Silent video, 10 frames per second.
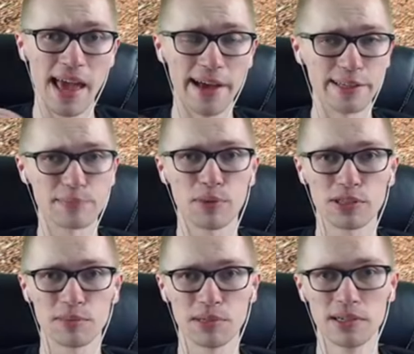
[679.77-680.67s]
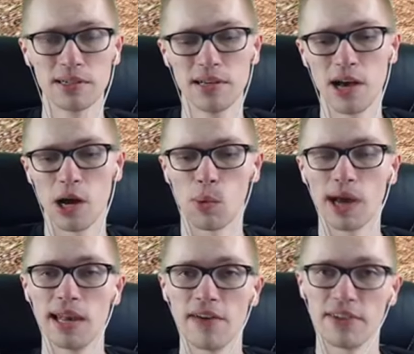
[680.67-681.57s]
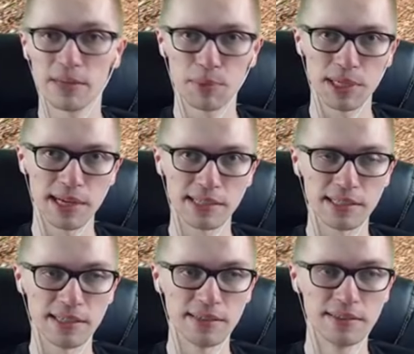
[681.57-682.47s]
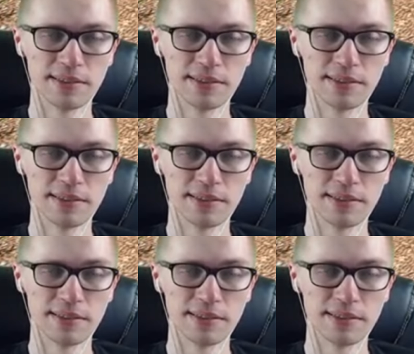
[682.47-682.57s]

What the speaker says: as possible while leveling pre-90.